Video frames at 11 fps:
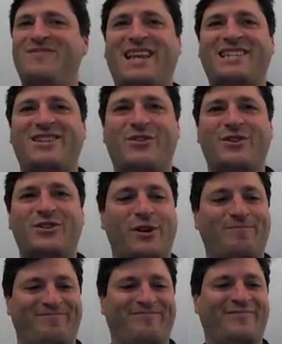That's all there is to
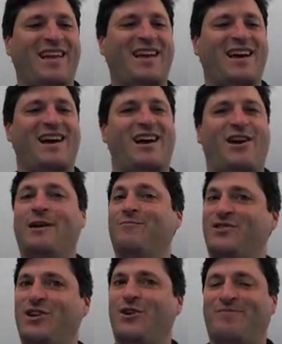it. All right,
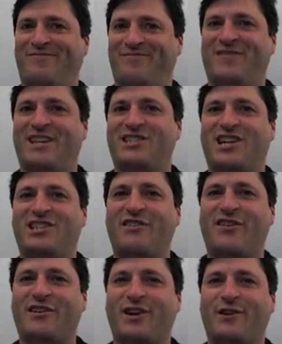so let's stay
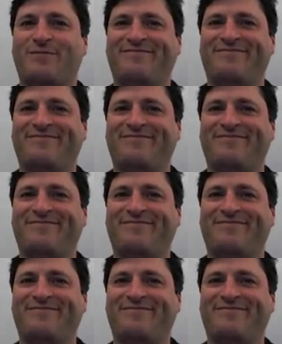safe out there.